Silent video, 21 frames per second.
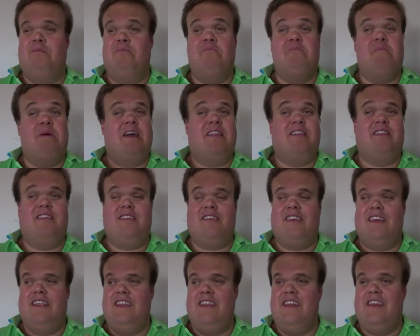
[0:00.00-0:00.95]

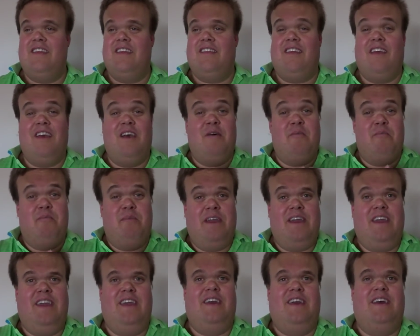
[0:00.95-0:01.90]
months and years.
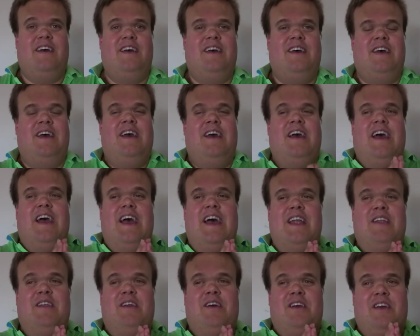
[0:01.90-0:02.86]
Big year.
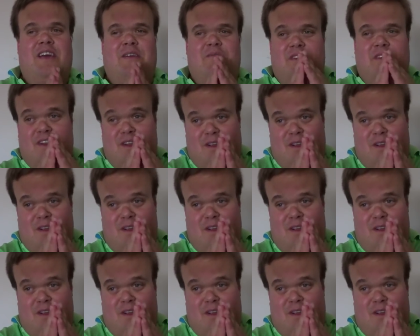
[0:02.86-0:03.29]
And